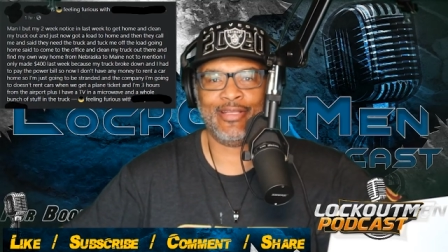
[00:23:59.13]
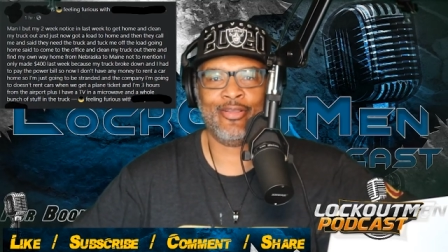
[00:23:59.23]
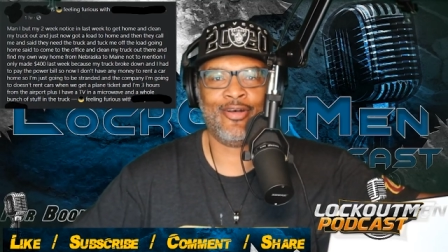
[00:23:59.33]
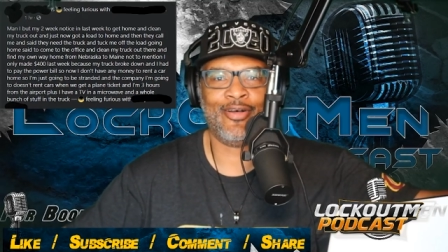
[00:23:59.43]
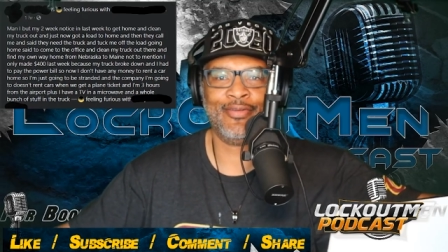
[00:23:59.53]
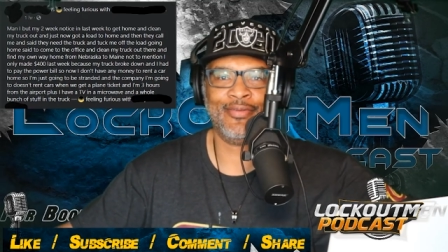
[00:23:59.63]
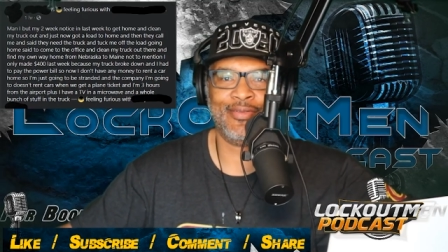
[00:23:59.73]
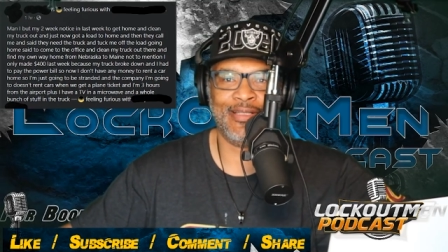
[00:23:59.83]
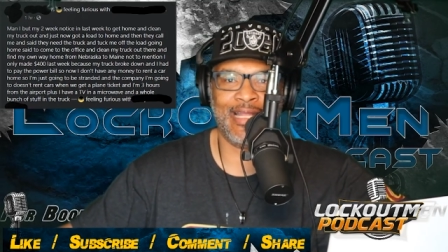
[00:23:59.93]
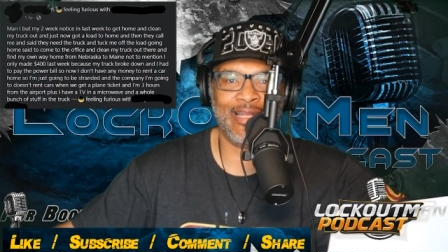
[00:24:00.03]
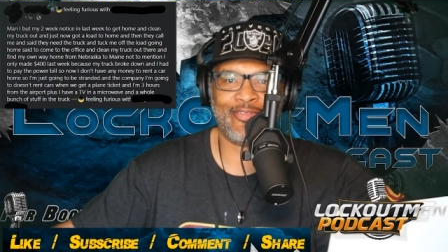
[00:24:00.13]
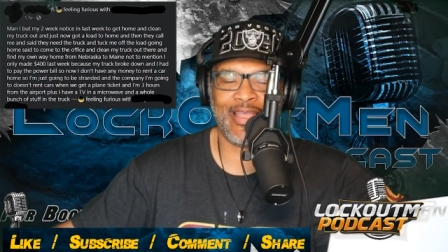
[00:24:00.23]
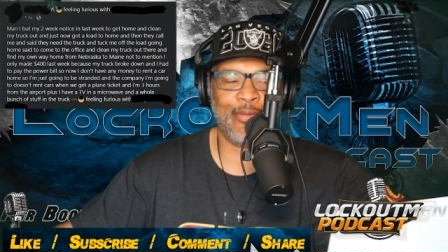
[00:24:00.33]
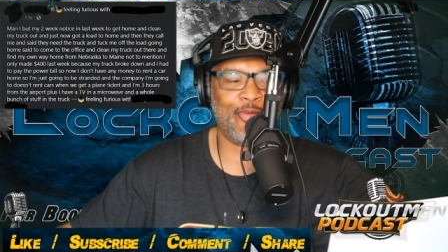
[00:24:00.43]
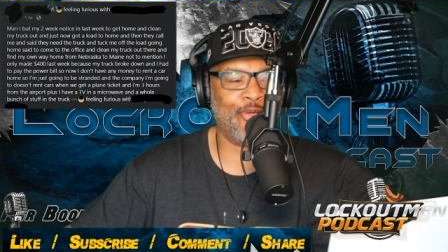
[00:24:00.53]
y'all. Not
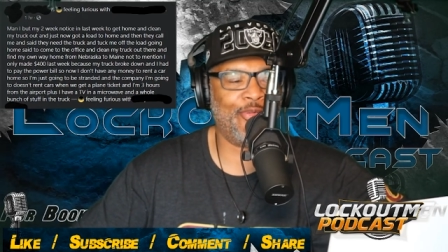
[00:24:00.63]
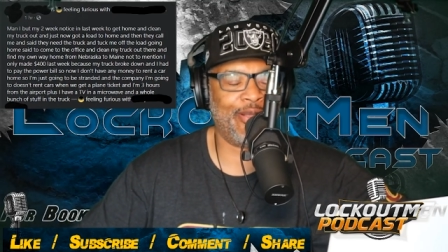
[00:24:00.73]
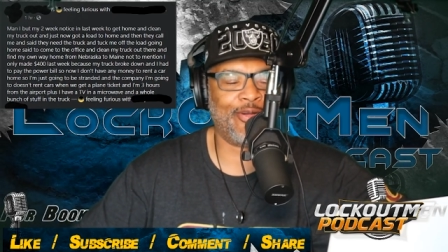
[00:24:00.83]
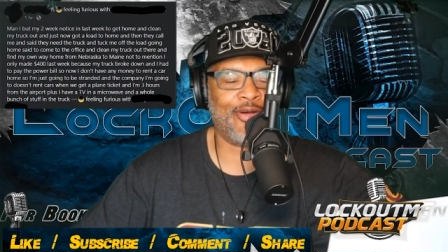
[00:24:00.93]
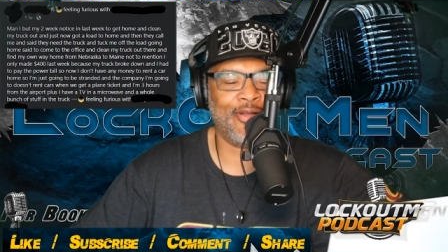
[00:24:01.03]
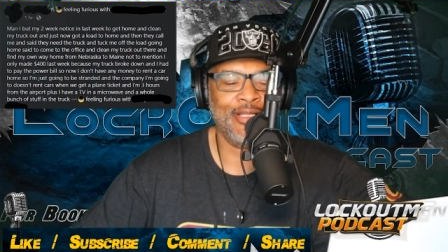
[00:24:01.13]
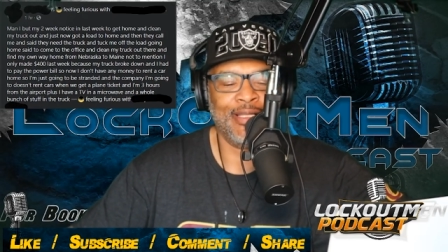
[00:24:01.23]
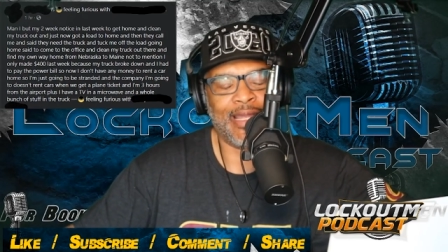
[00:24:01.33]
time to go at all.